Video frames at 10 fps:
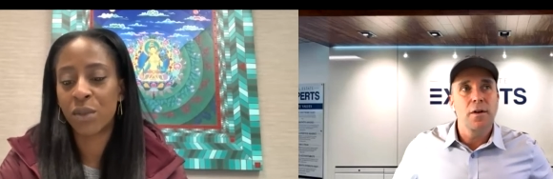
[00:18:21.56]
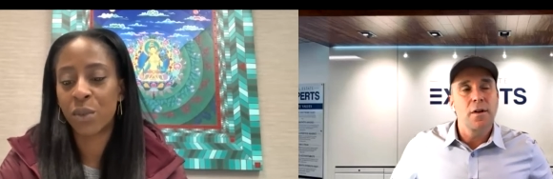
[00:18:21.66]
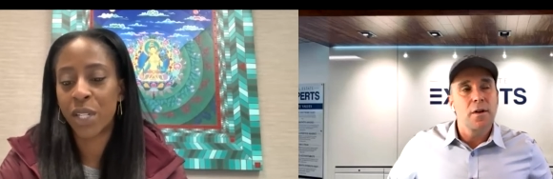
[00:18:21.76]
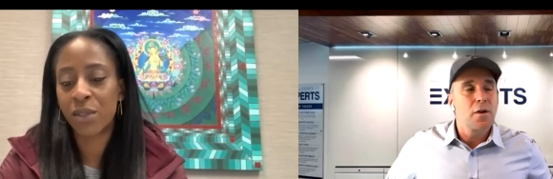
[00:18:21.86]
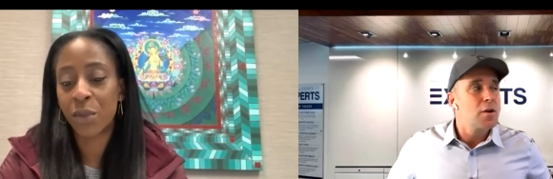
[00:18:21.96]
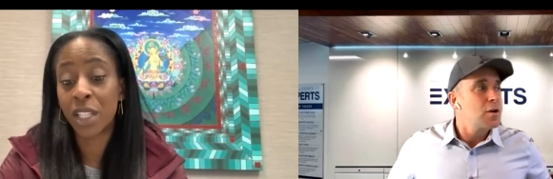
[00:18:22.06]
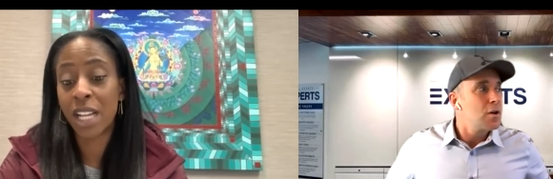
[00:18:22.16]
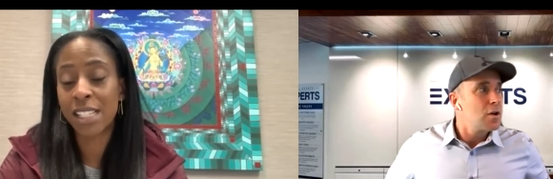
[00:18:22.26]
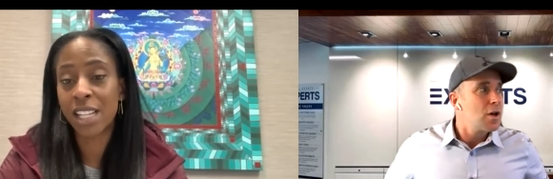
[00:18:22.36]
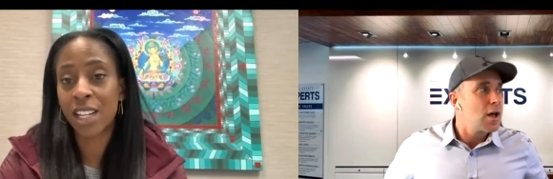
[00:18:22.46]
Speaker 1: re
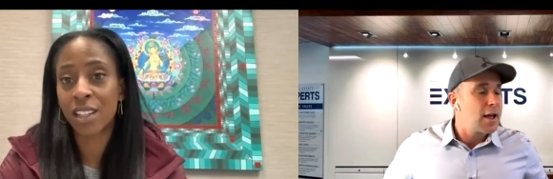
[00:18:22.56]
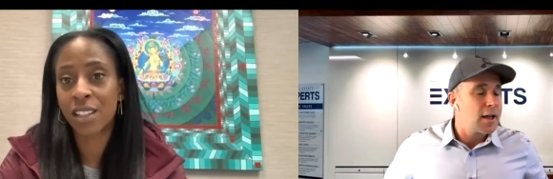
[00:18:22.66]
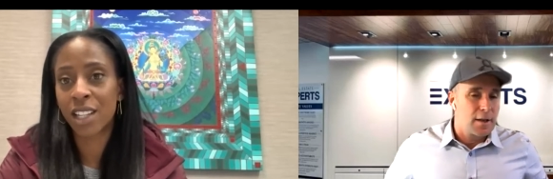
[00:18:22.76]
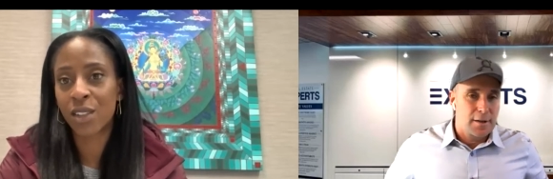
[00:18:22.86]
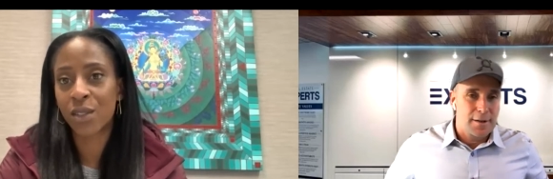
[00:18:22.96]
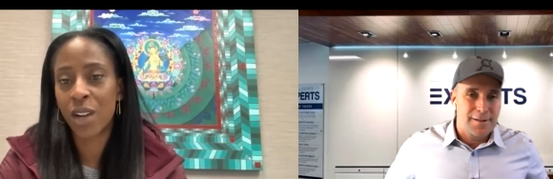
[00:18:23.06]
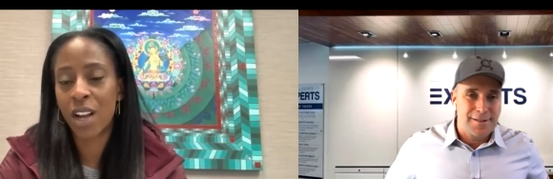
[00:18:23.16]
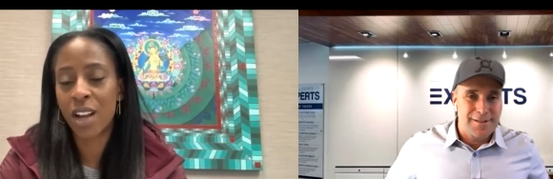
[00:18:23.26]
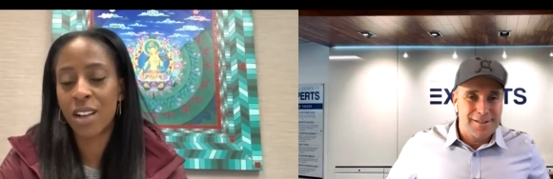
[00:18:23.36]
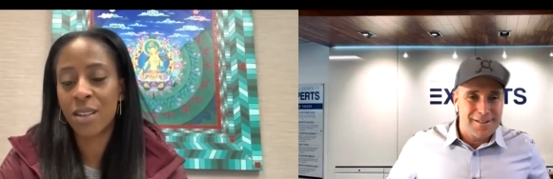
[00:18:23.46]
realize their their
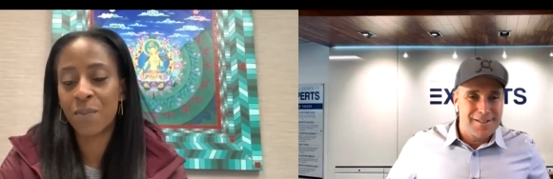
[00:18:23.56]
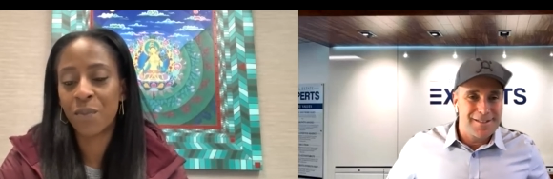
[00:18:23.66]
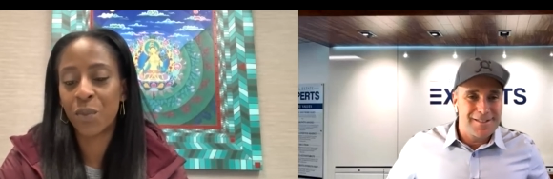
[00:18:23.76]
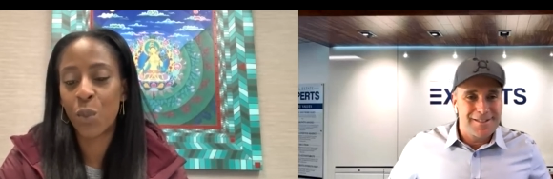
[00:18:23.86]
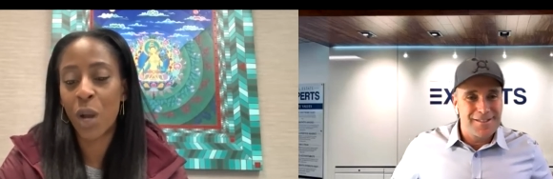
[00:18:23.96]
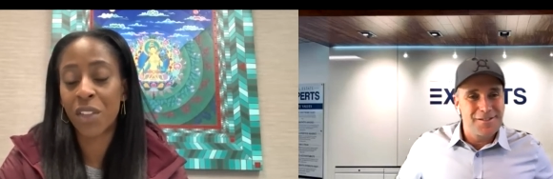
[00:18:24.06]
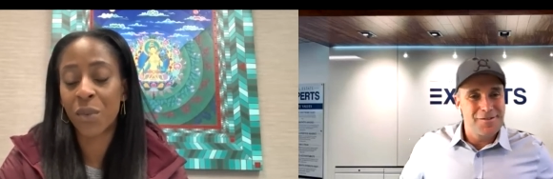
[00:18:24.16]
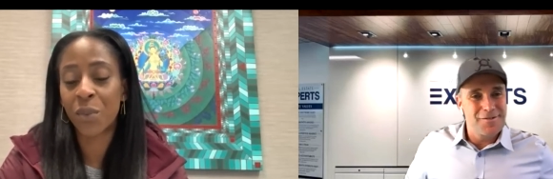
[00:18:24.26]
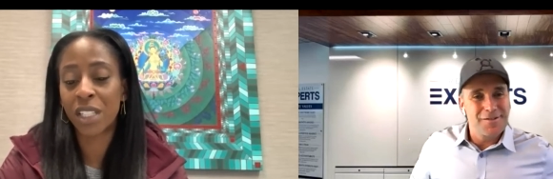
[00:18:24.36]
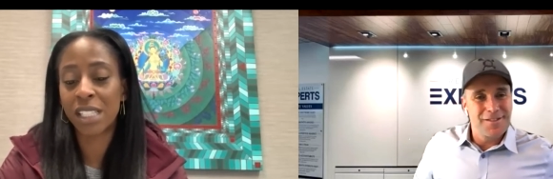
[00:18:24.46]
um, wealth
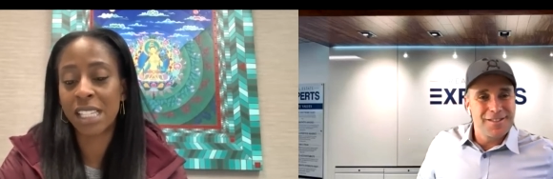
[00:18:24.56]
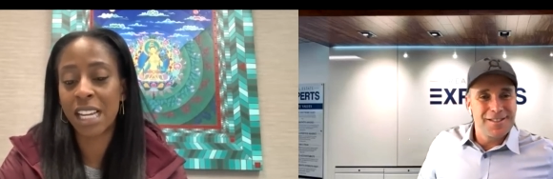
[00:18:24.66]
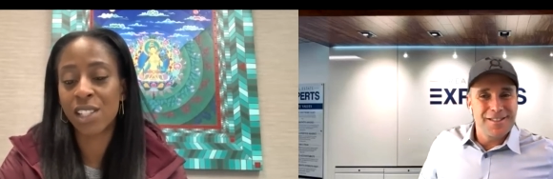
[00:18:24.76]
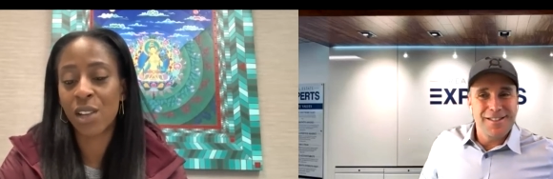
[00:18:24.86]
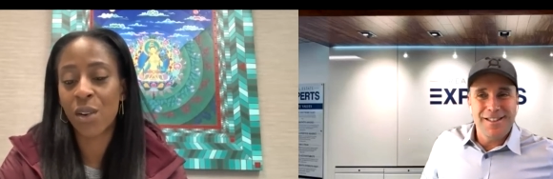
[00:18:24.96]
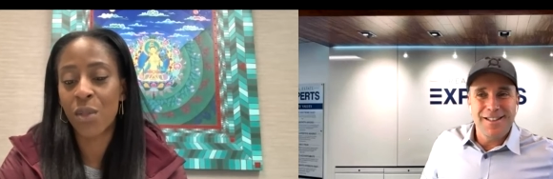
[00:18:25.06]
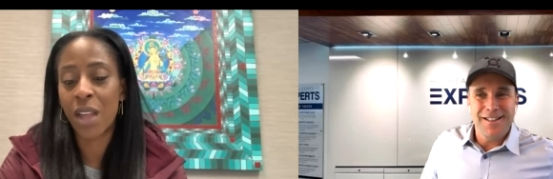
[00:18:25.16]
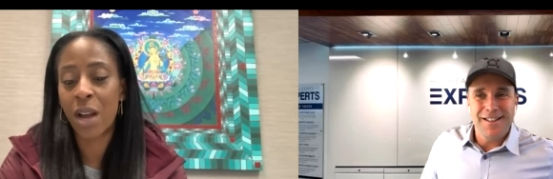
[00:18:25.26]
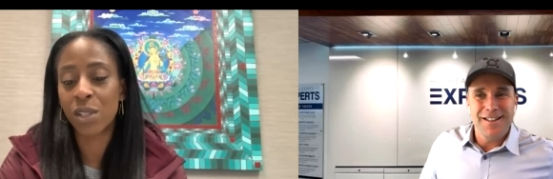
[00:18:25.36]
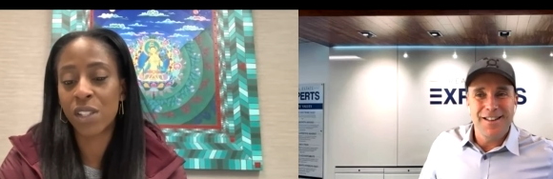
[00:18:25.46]
in real estate. So
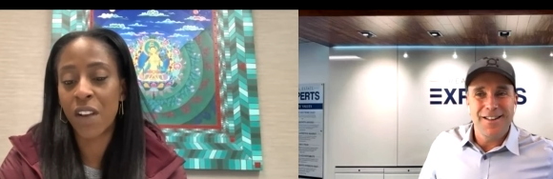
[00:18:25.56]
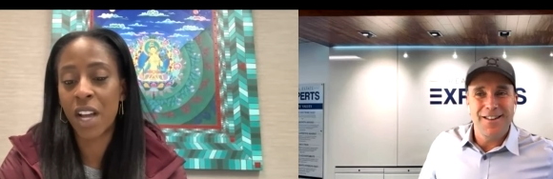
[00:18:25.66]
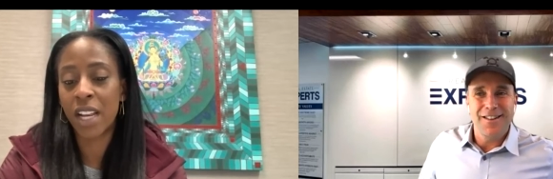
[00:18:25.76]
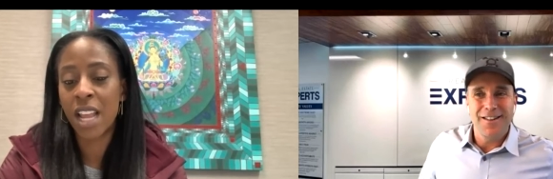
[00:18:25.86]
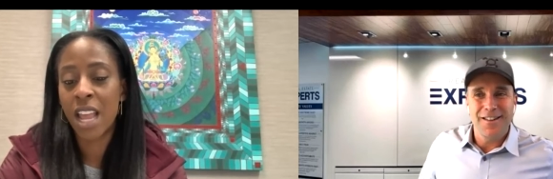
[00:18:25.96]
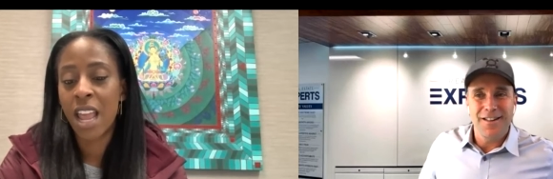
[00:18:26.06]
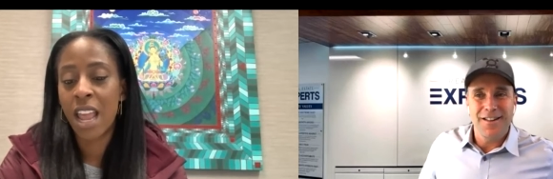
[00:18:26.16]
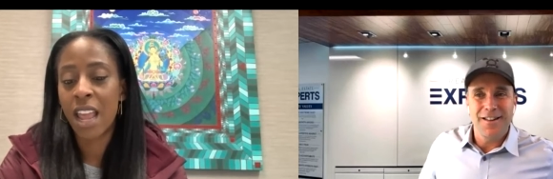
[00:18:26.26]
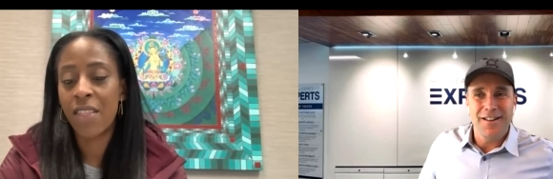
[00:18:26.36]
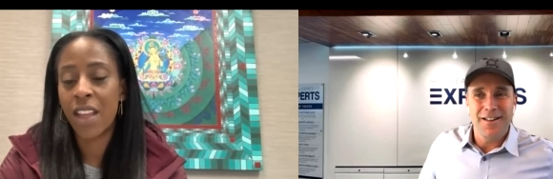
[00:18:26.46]
that was fun.
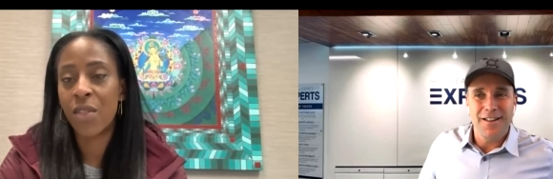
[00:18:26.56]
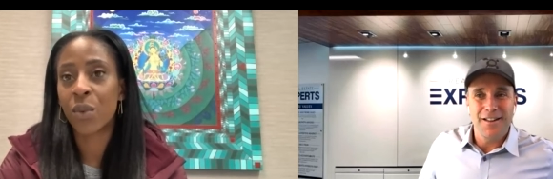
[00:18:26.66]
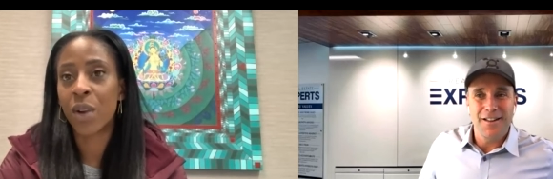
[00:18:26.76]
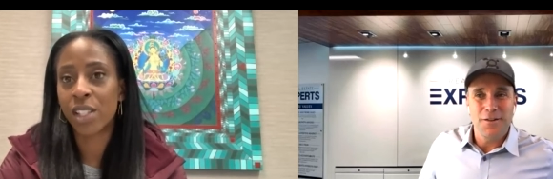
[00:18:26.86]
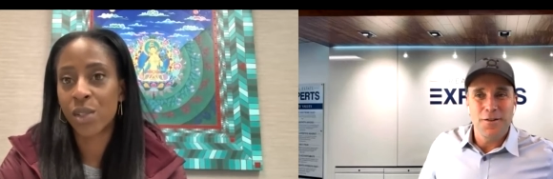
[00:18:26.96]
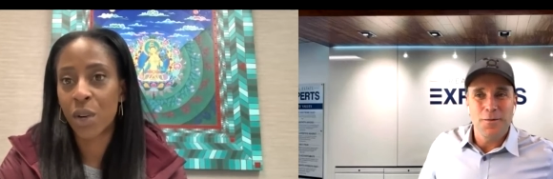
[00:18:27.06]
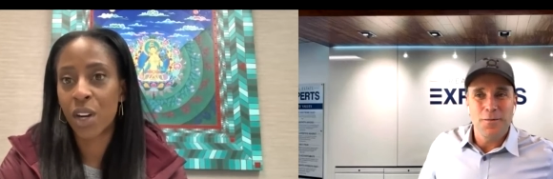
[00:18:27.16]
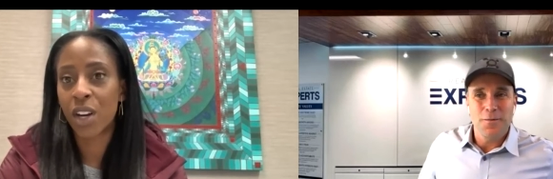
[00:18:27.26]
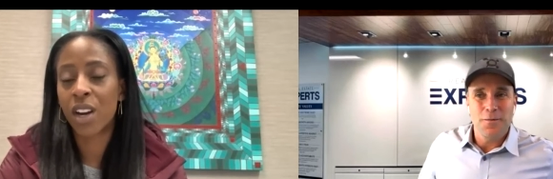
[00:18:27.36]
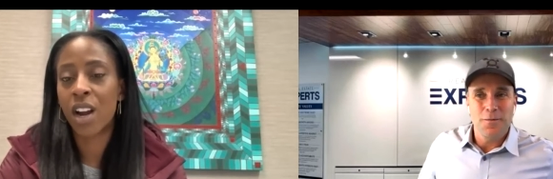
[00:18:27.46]
And then the rest
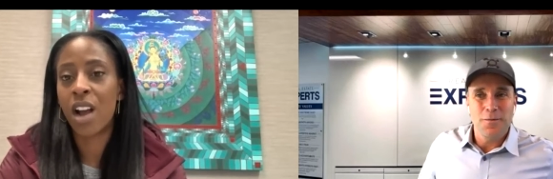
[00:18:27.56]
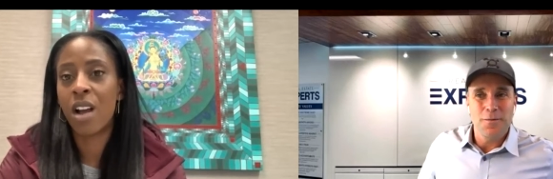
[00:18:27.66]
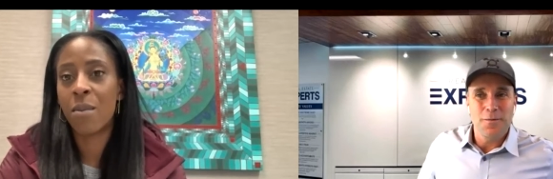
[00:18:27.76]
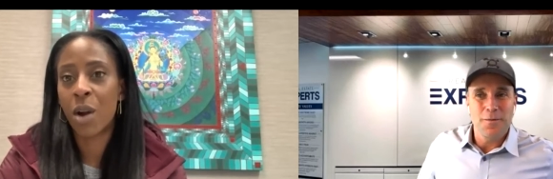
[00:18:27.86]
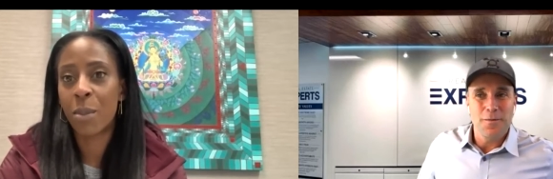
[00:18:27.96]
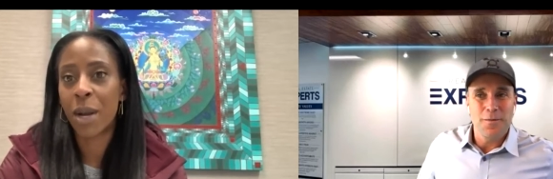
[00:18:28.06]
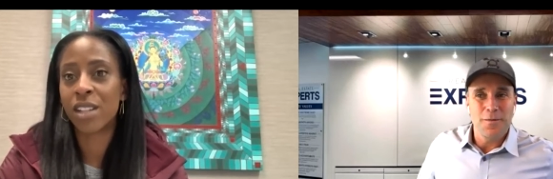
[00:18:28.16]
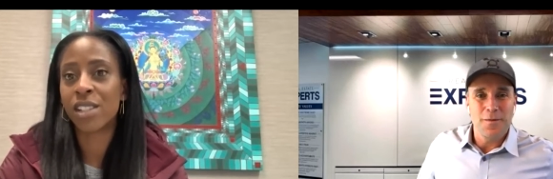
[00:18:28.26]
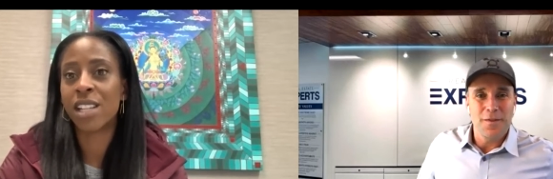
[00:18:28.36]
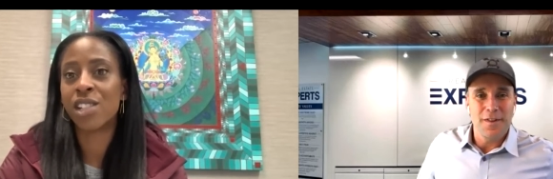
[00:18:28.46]
were um, our
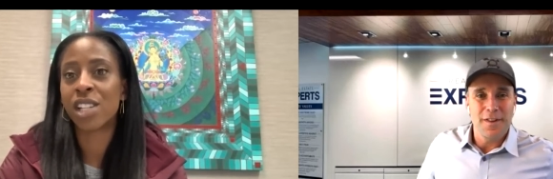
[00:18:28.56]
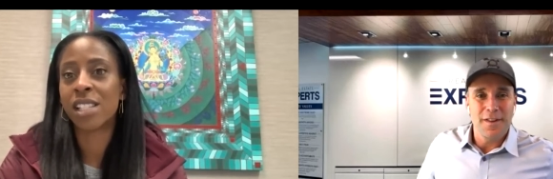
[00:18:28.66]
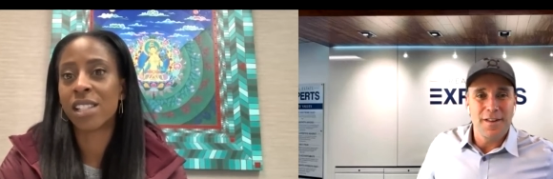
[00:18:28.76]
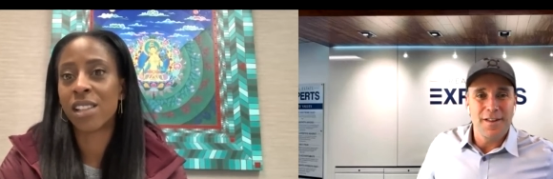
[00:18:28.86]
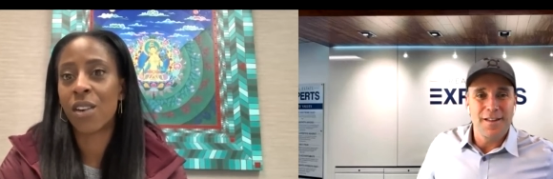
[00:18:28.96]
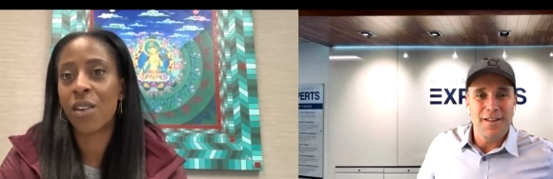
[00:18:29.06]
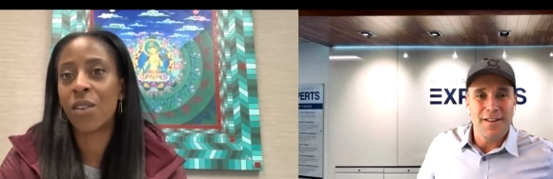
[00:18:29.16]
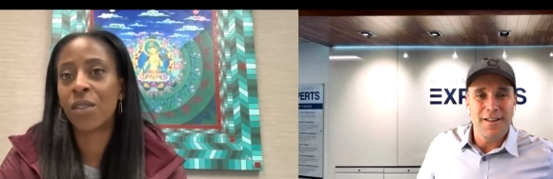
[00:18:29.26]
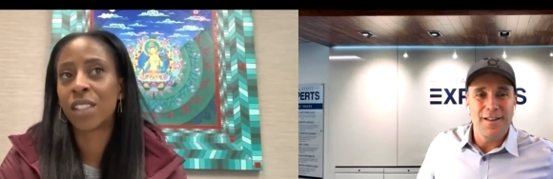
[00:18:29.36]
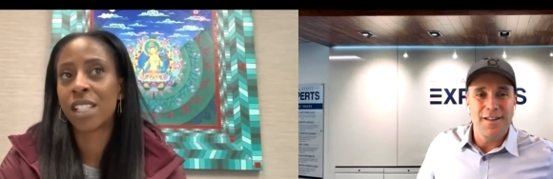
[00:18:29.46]
buyers agents.
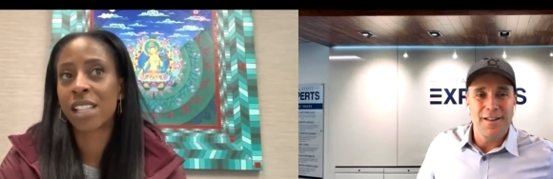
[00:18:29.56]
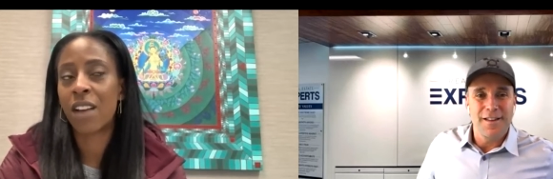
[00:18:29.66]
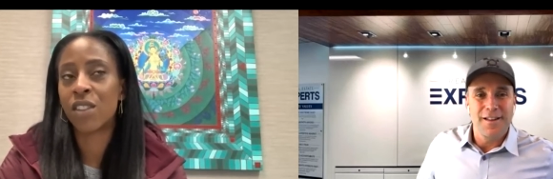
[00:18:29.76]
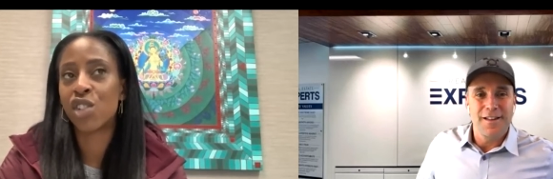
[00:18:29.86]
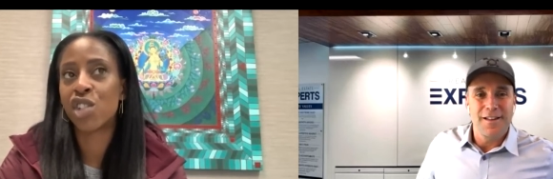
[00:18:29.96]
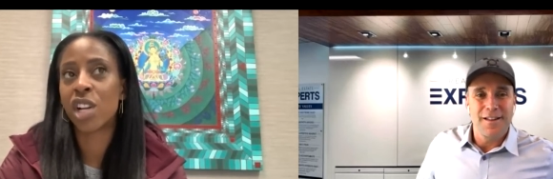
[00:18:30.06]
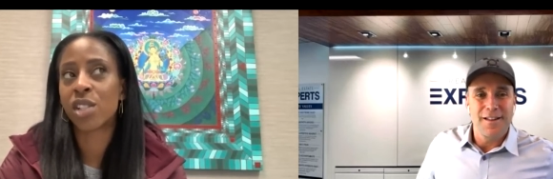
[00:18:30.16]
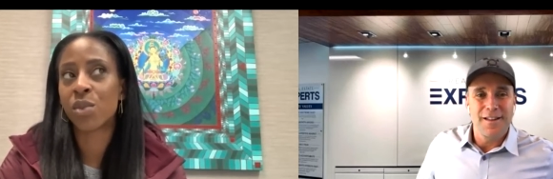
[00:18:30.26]
So because Calvin just